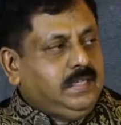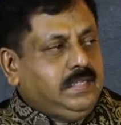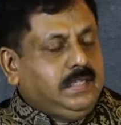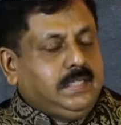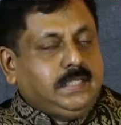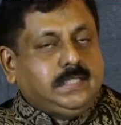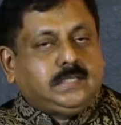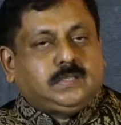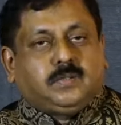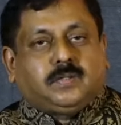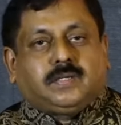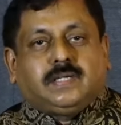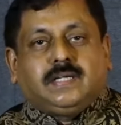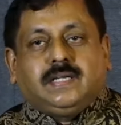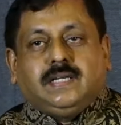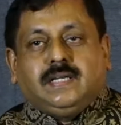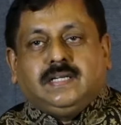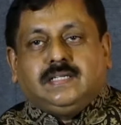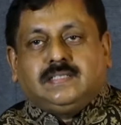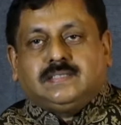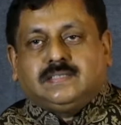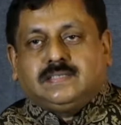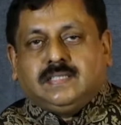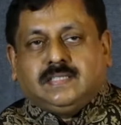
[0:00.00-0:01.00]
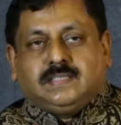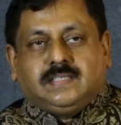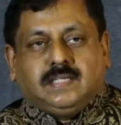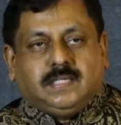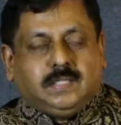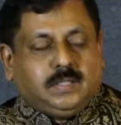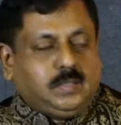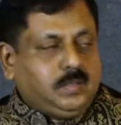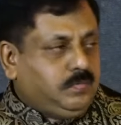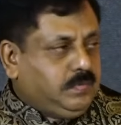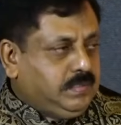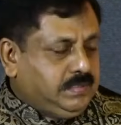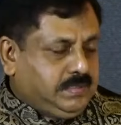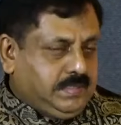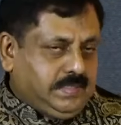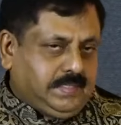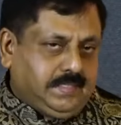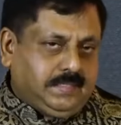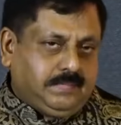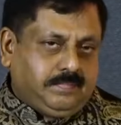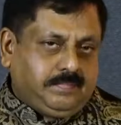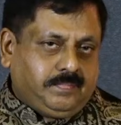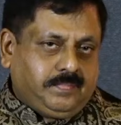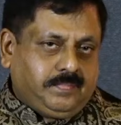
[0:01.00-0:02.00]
is to create such a university.